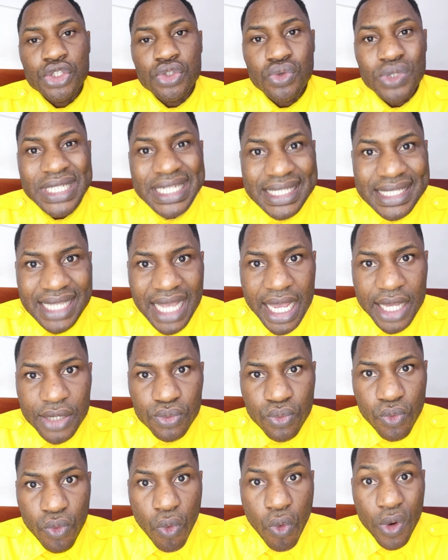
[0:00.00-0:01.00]
to decide
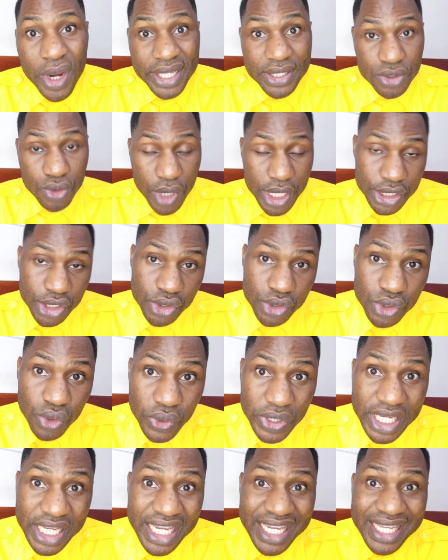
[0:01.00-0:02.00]
who is going to
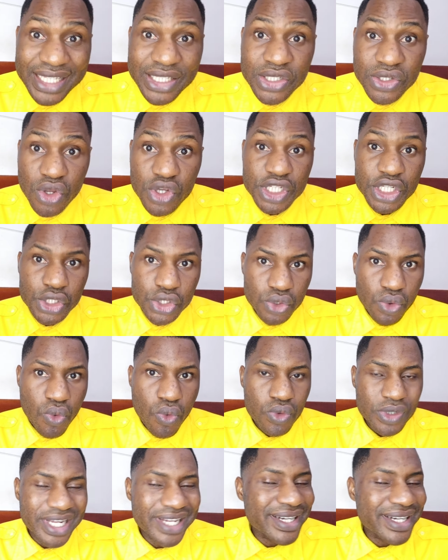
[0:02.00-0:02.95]
study in such a school.